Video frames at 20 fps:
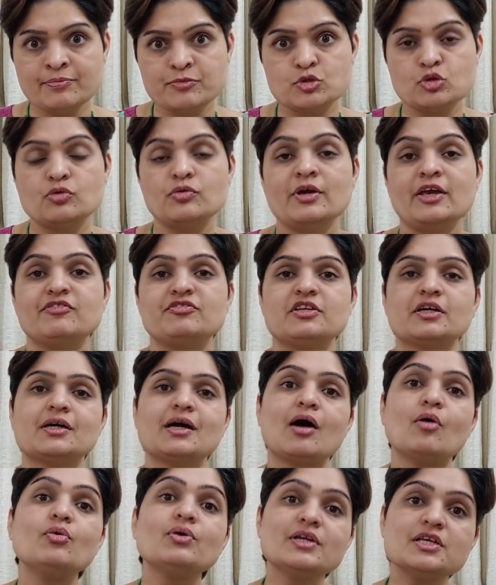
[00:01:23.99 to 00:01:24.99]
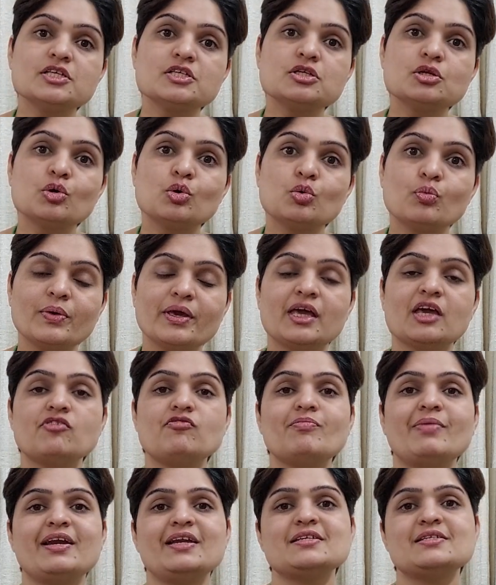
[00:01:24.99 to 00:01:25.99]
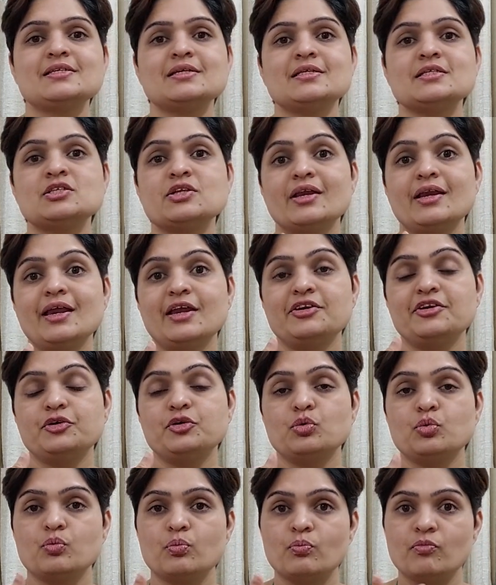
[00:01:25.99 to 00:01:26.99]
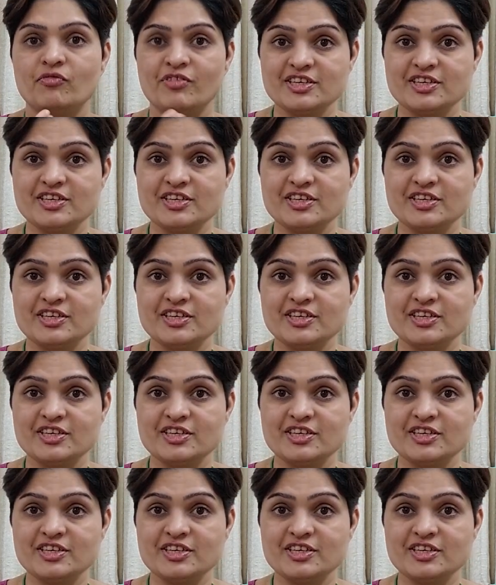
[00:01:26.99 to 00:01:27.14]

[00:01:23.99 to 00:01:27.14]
So if the count is low, we give medicines related to